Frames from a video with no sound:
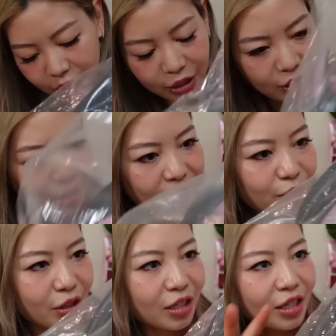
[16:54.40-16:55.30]
So this
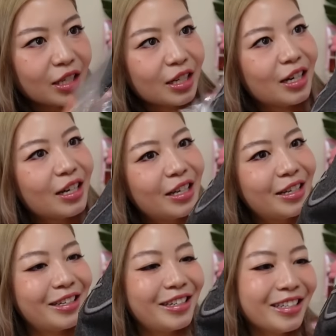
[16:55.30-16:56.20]
one here
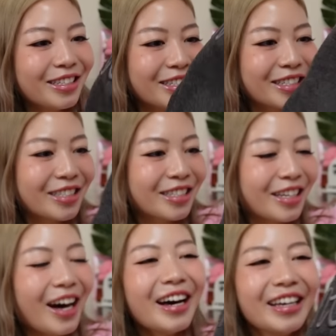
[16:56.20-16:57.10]
is,
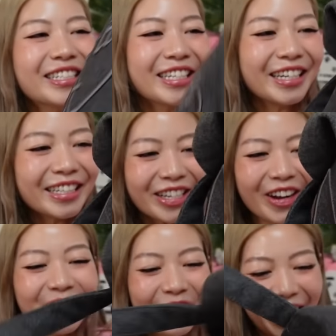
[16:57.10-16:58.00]
it's a
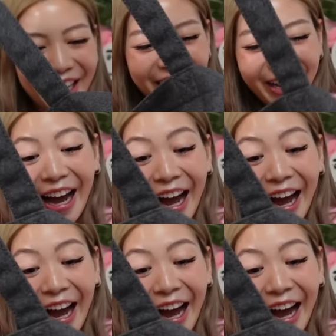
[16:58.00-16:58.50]
tote bag.